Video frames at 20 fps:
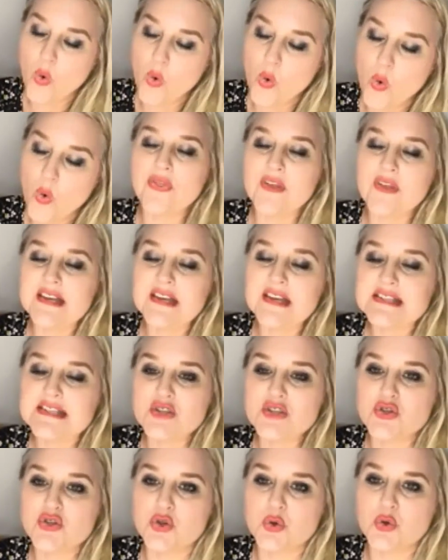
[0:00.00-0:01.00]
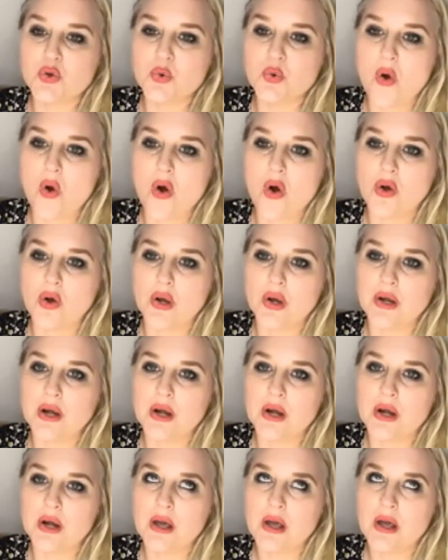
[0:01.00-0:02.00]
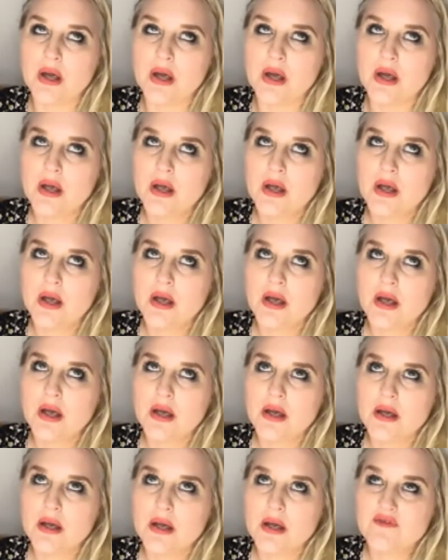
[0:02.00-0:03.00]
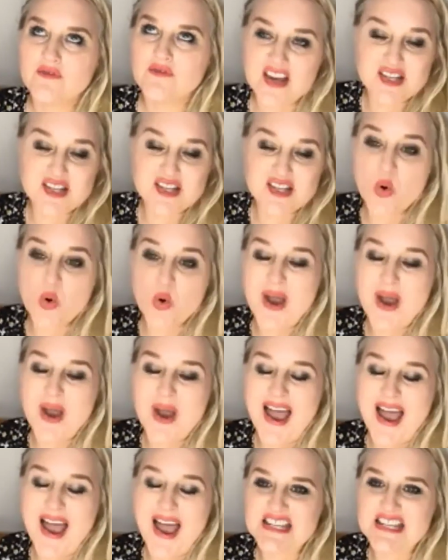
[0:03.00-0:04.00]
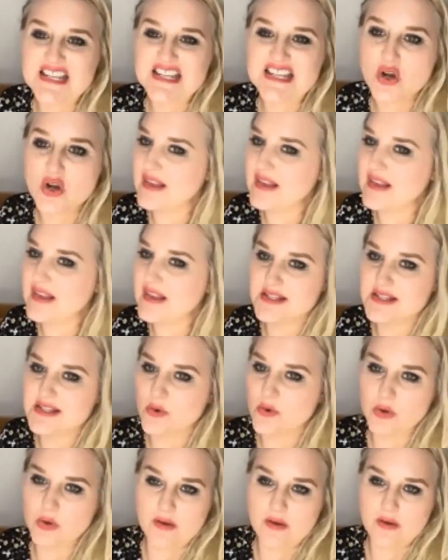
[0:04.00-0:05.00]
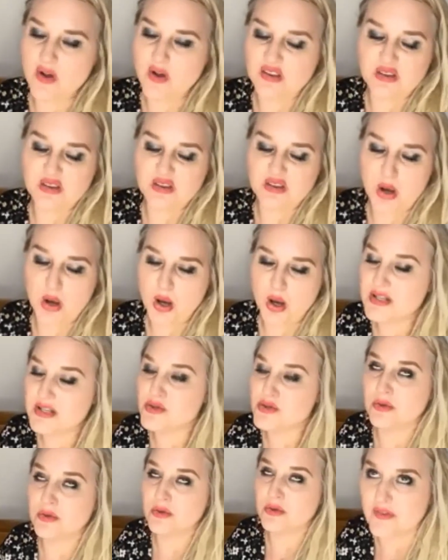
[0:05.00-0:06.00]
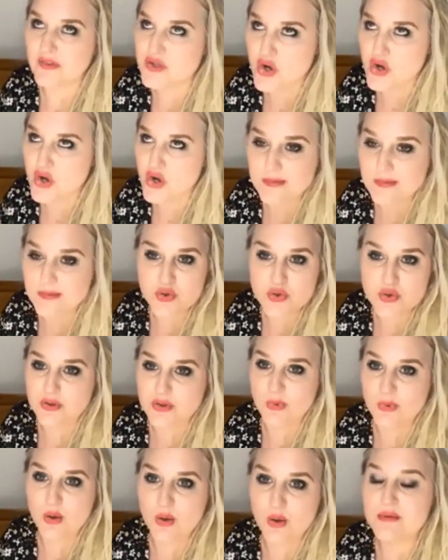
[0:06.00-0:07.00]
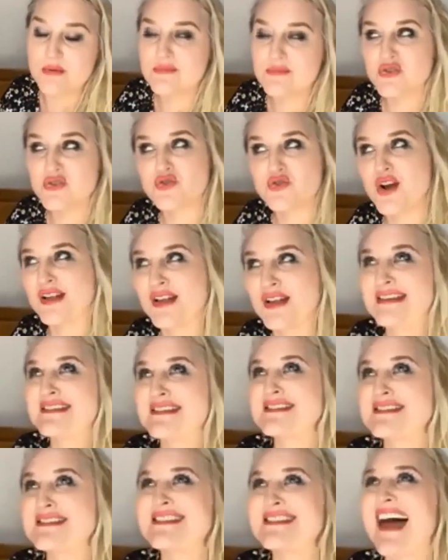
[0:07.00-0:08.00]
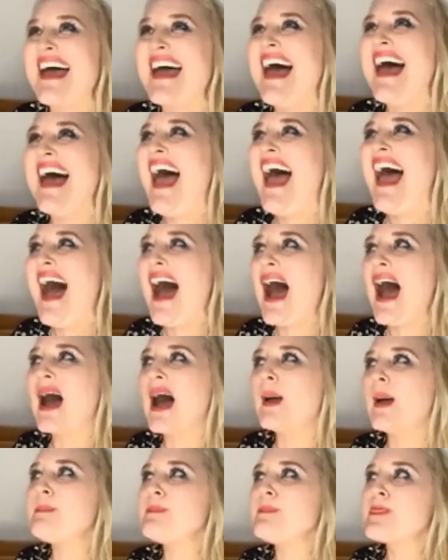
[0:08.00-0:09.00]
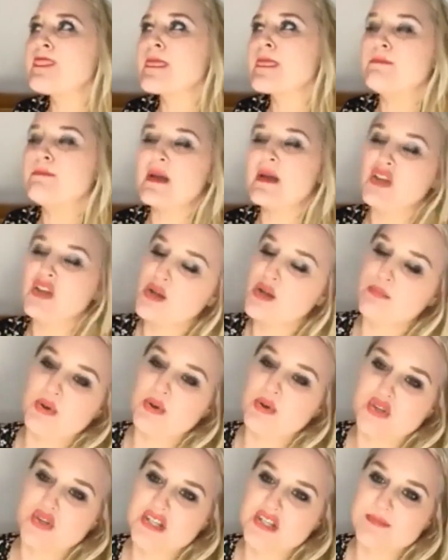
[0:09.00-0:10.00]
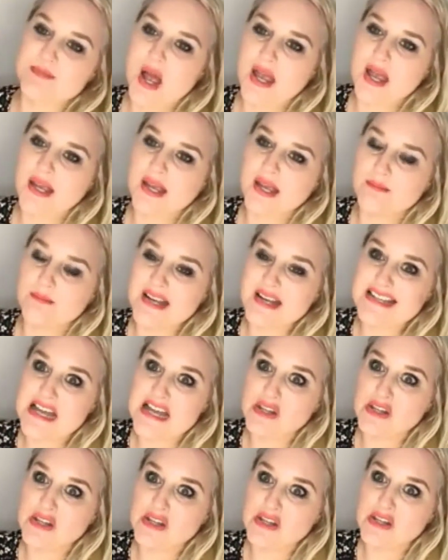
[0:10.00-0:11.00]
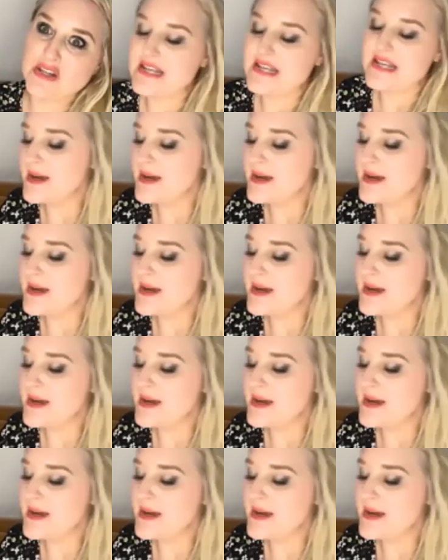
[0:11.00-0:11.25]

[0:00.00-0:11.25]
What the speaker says: Facebook and TikTok. That's all I've got at the moment. It's all I've got the time to do at the moment. I'm struggling to do that. But you can purchase my downloads there. I'm not on Instagram at the moment.